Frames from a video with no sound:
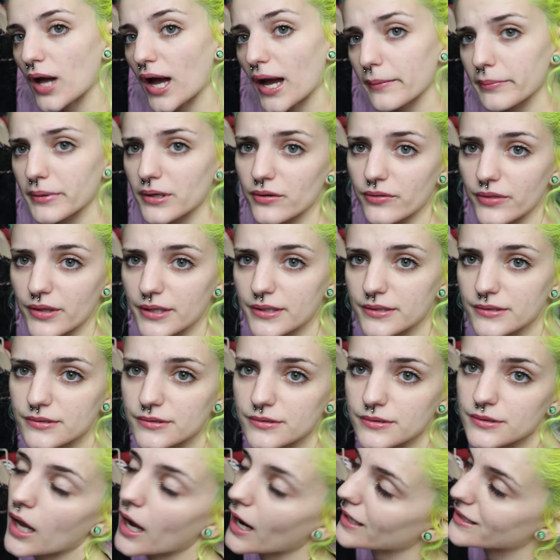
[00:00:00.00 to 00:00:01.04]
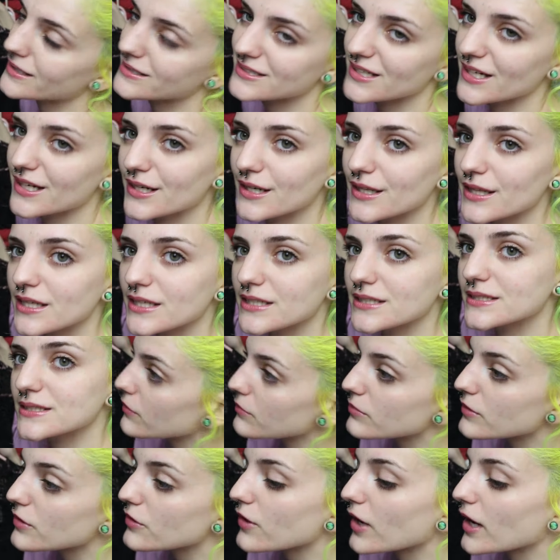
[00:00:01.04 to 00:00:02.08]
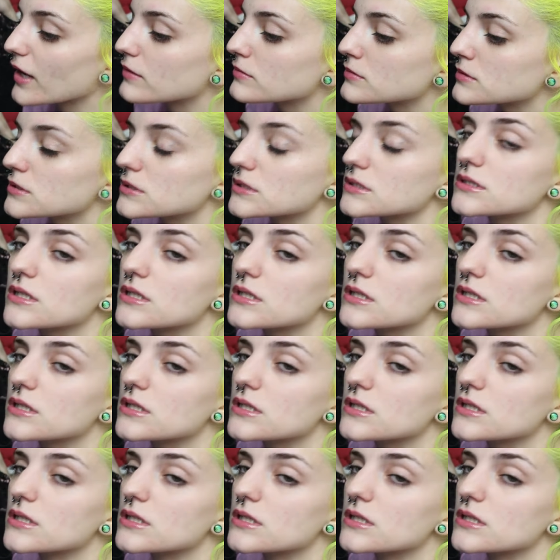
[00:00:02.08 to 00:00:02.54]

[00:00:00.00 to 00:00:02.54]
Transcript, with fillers: I built this. I designed this from the ground